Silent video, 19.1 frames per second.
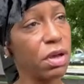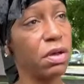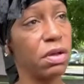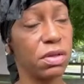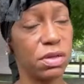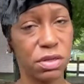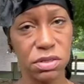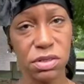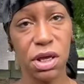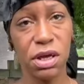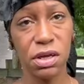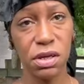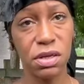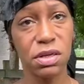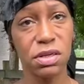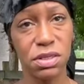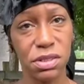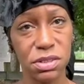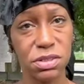
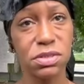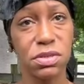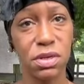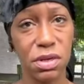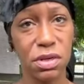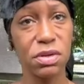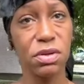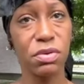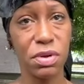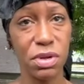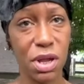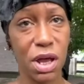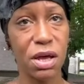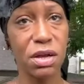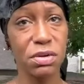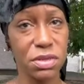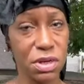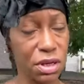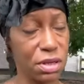Yeah. I know a
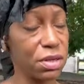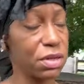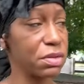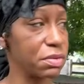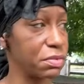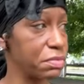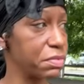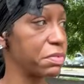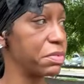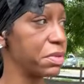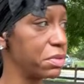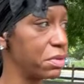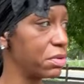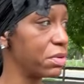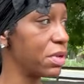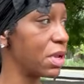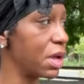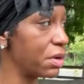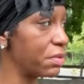
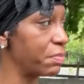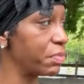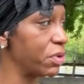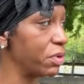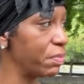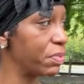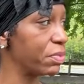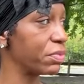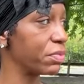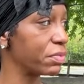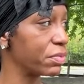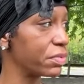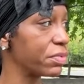lot of people.